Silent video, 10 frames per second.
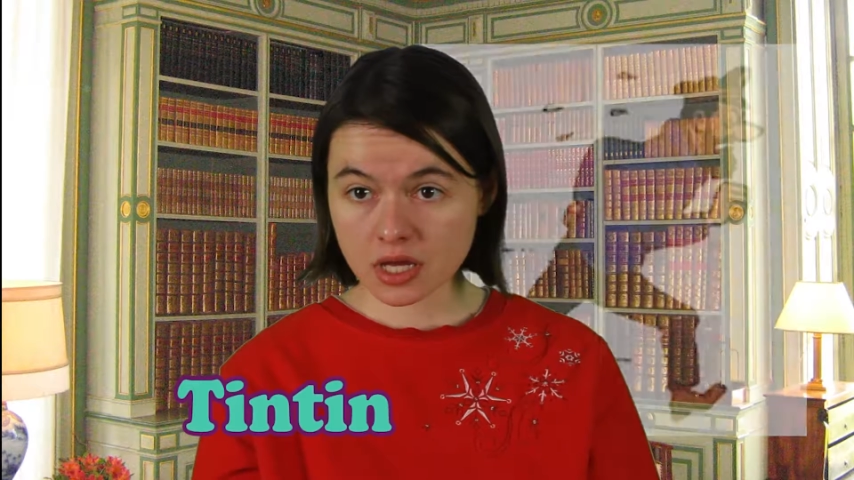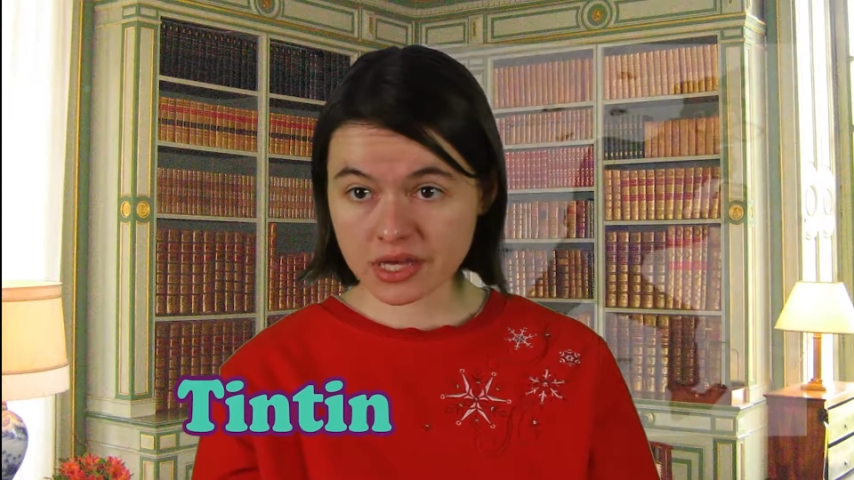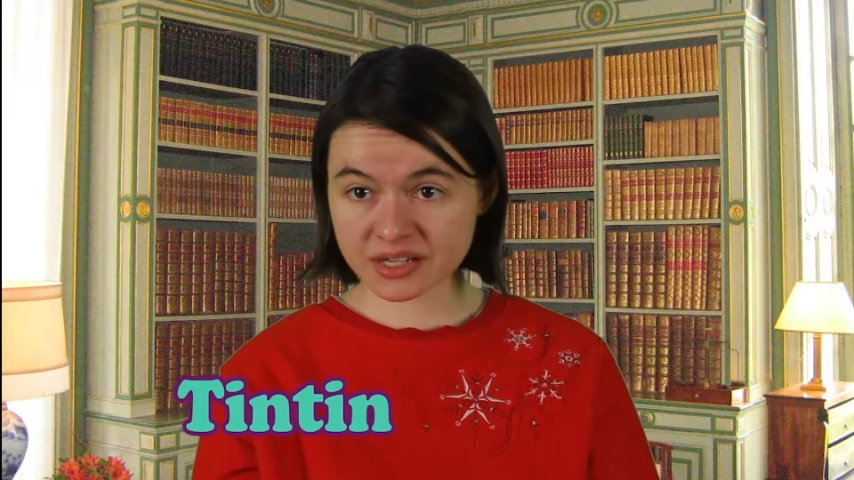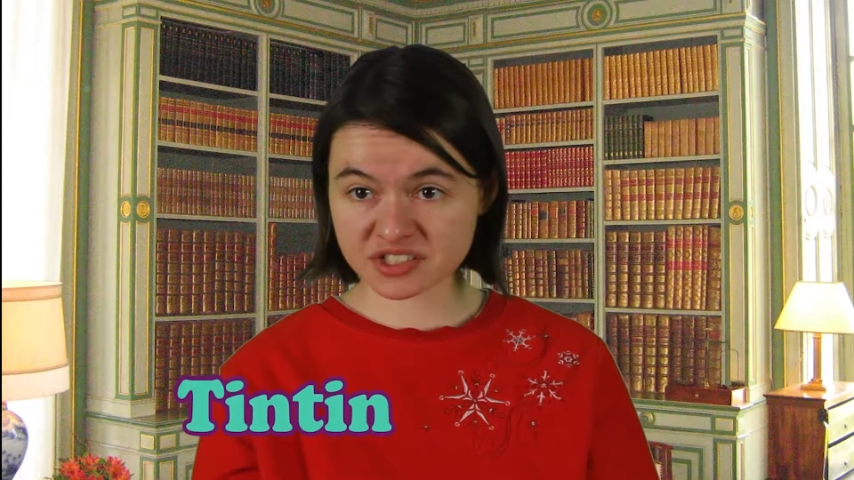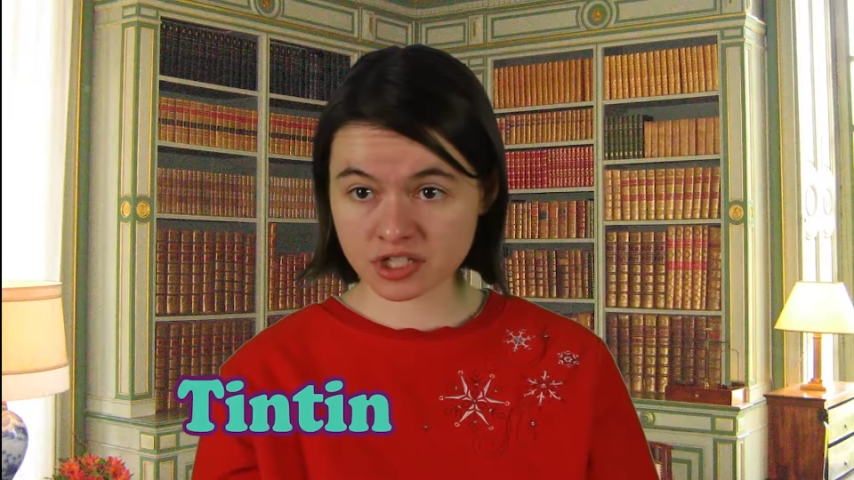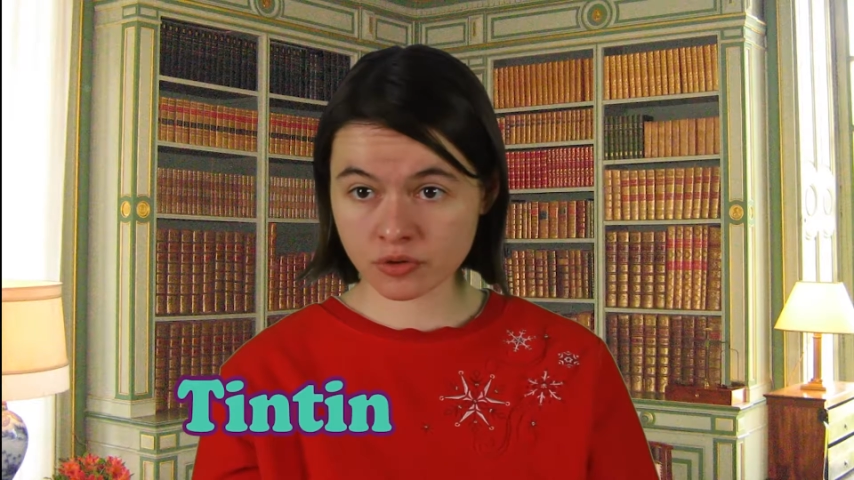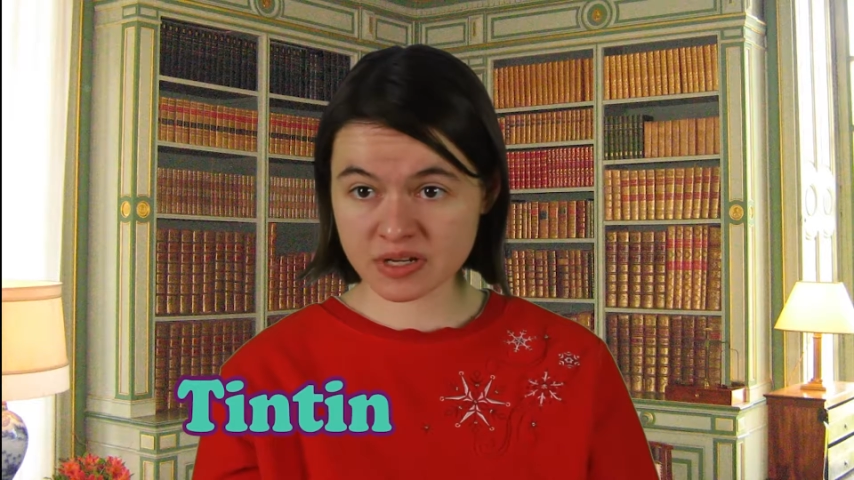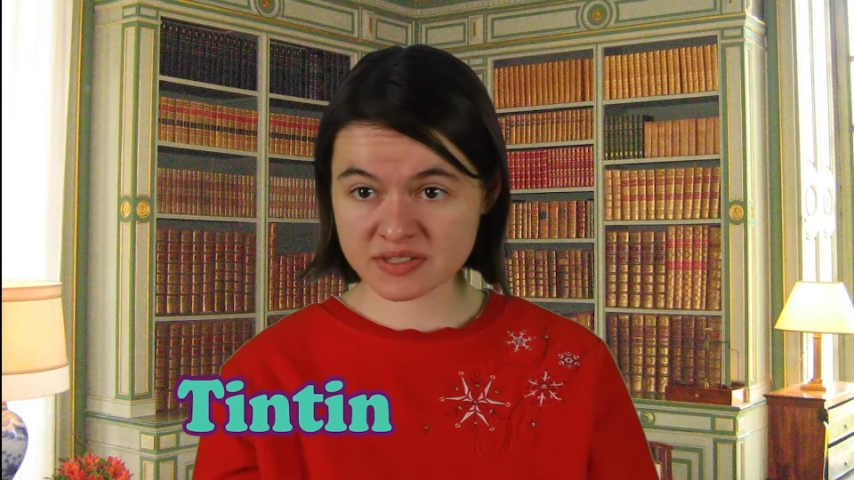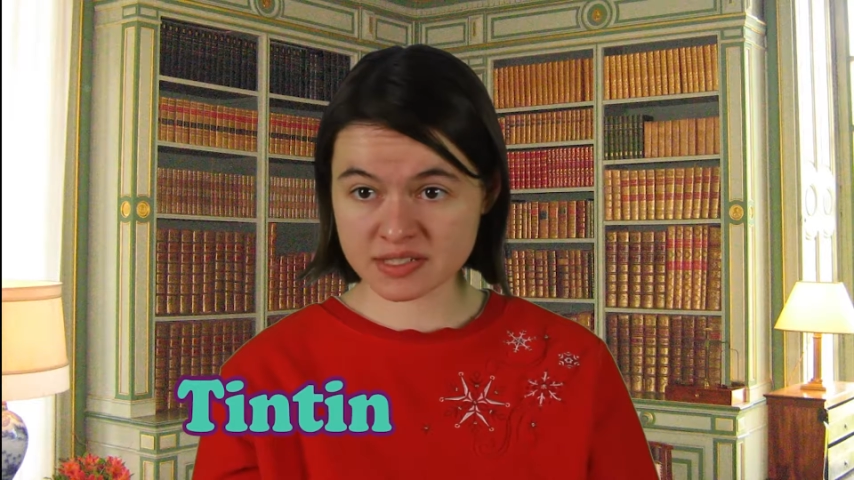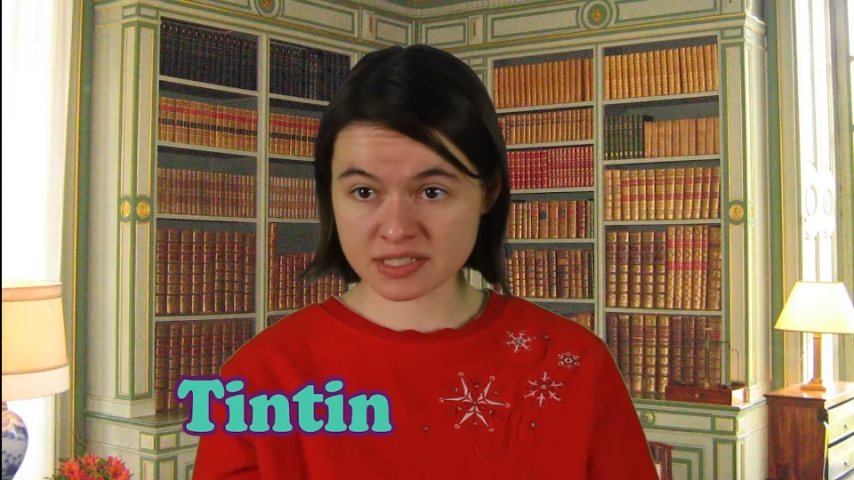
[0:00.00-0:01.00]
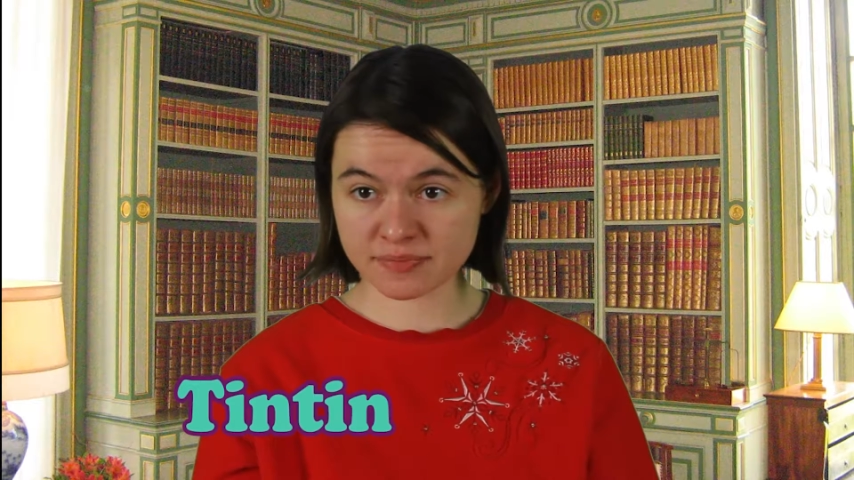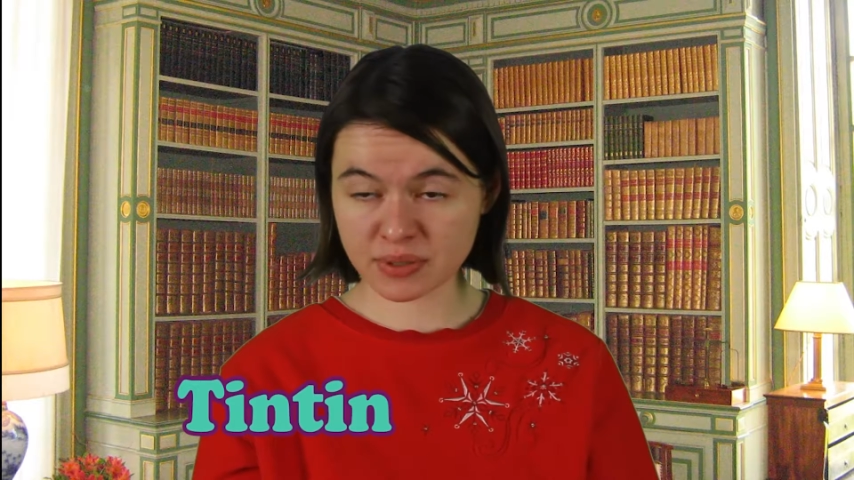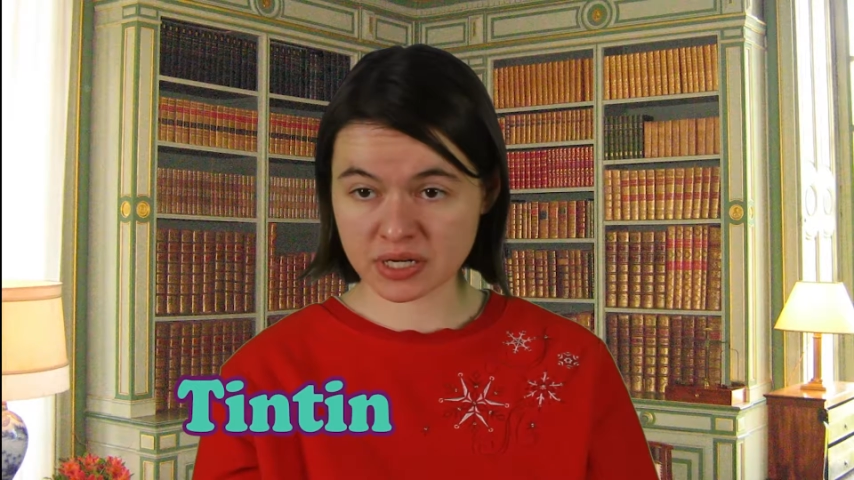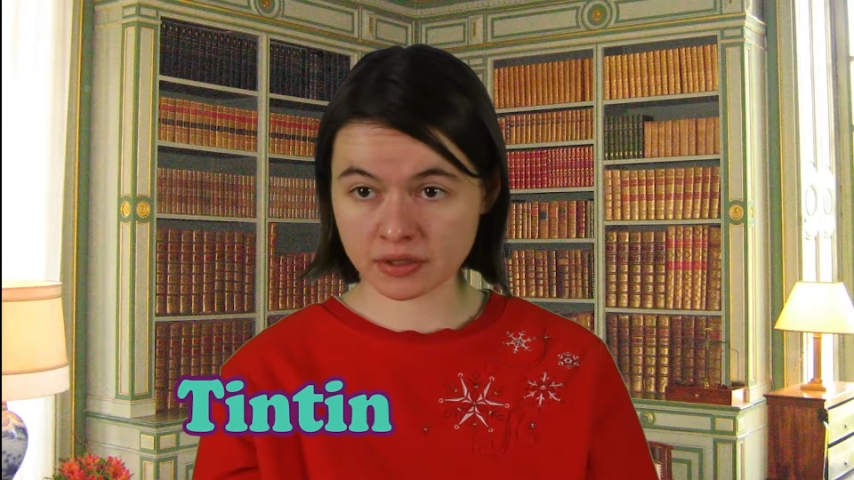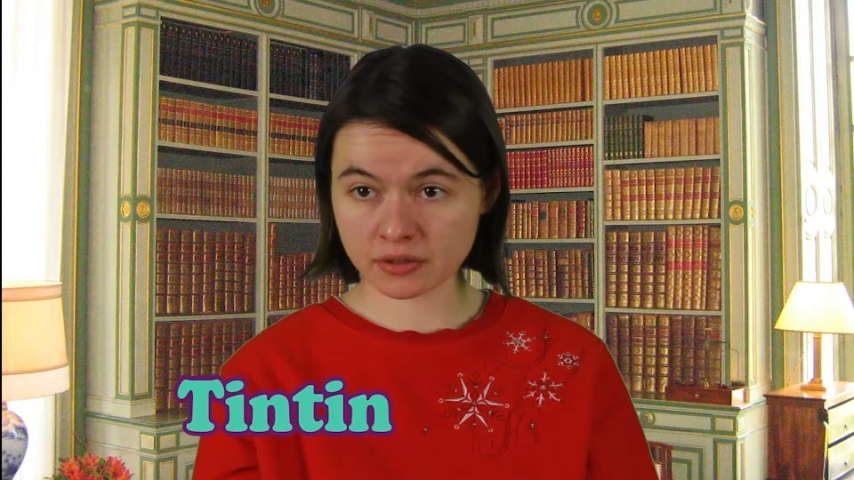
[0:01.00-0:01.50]
Hergé was
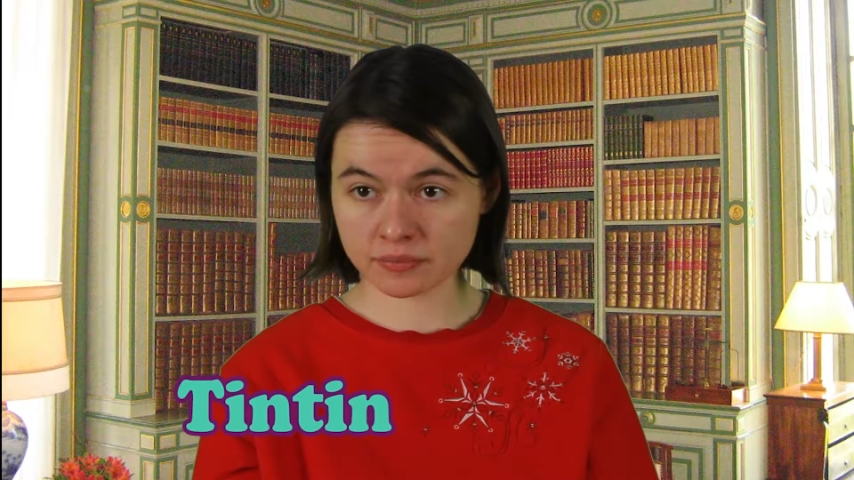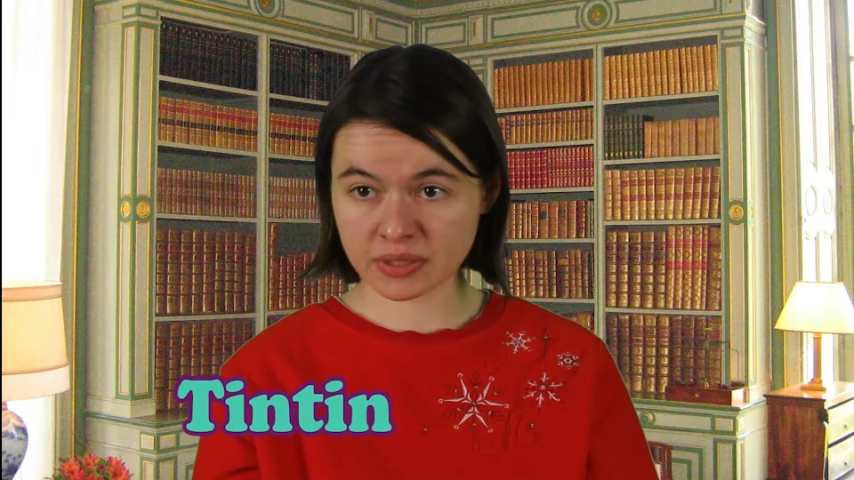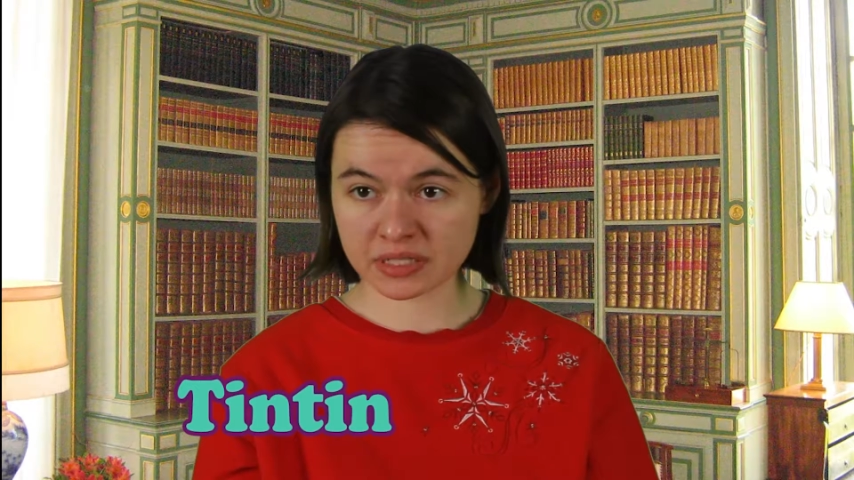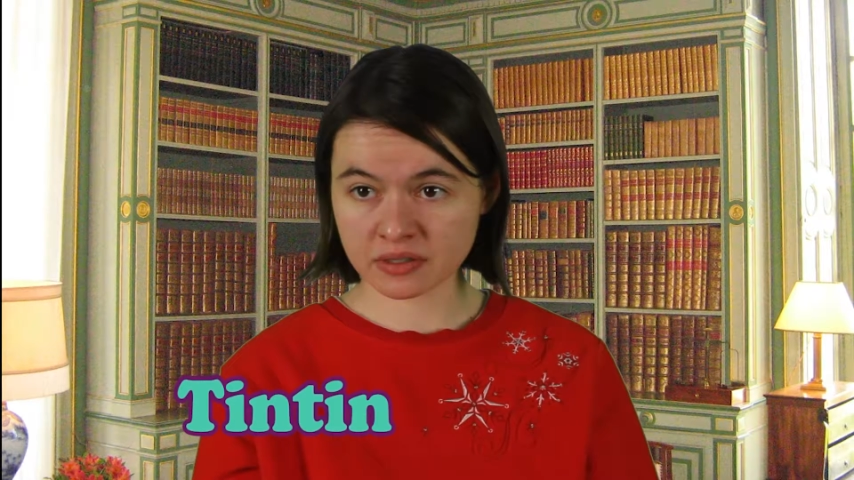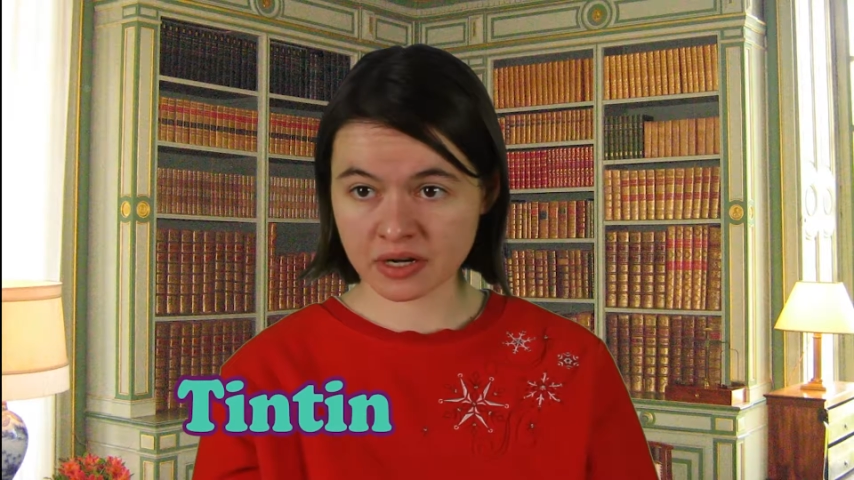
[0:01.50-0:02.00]
inspired by the